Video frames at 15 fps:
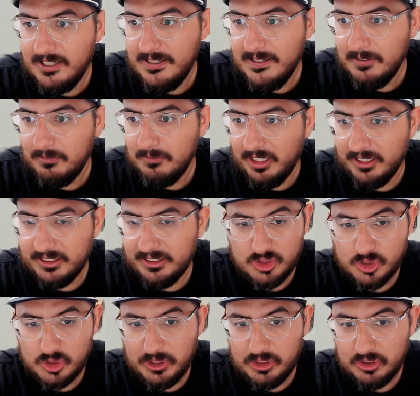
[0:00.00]
like, this has
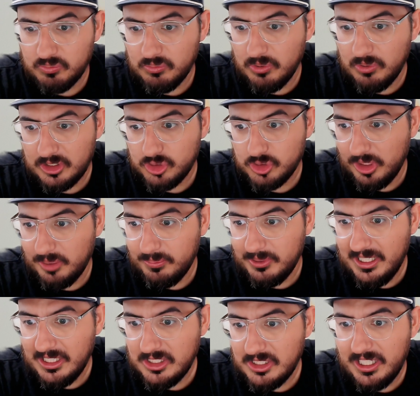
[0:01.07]
been extremely
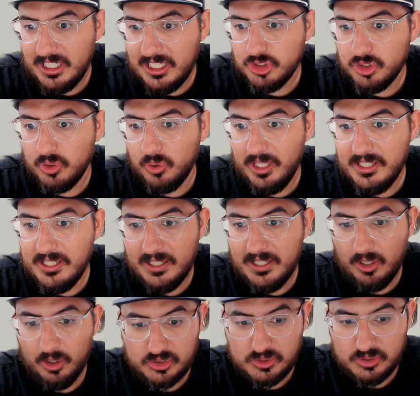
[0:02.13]
educational, and there's
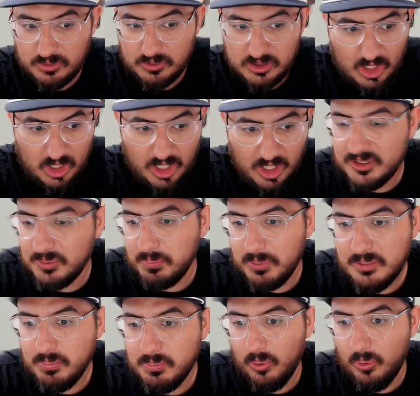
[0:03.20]
tons of
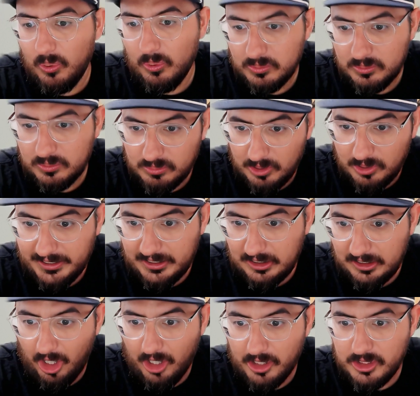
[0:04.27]
people like
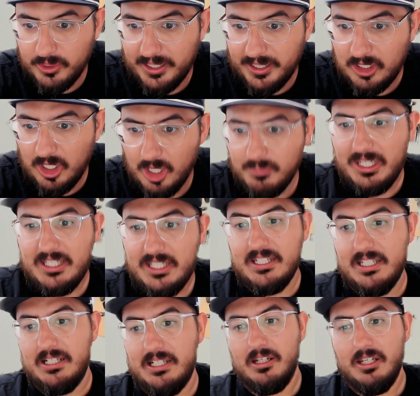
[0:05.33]
Claudio that come in
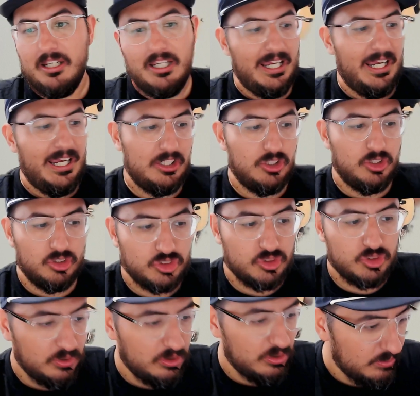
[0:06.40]
and just,
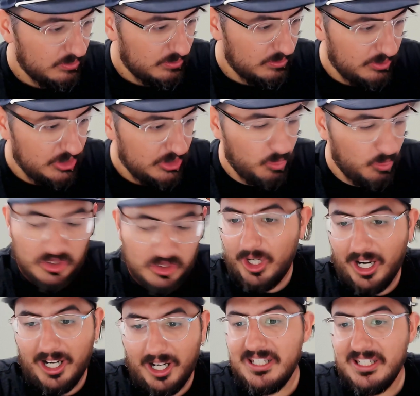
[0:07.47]
we try to
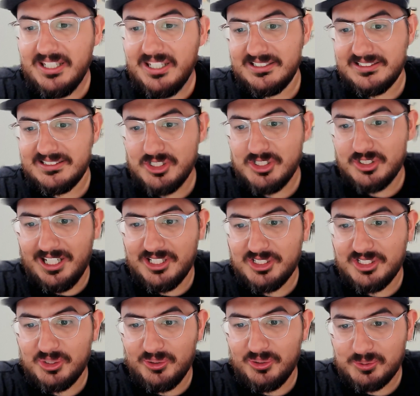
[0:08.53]
make it as educational
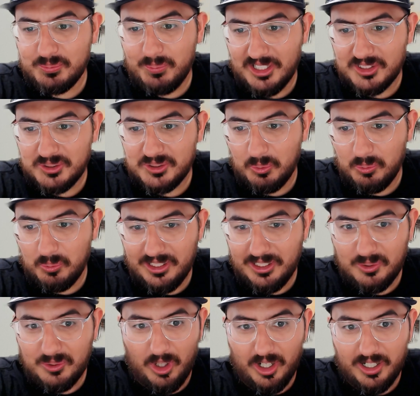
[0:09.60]
as possible. We didn't
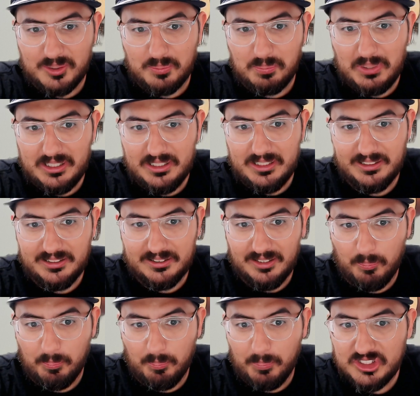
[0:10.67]
want it to be a
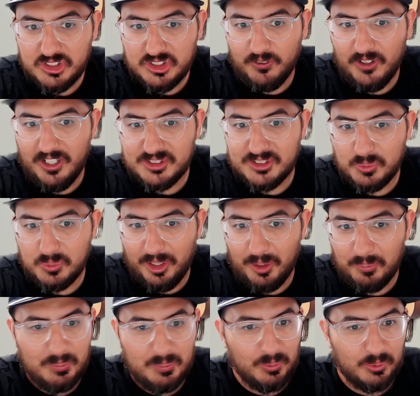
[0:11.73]
pitch fest where
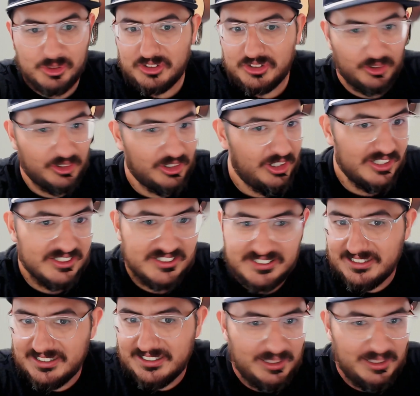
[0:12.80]
people just are constantly
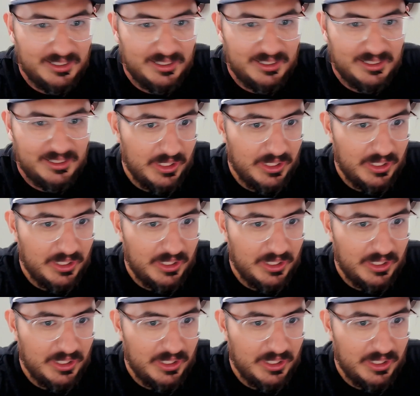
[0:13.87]
getting pitched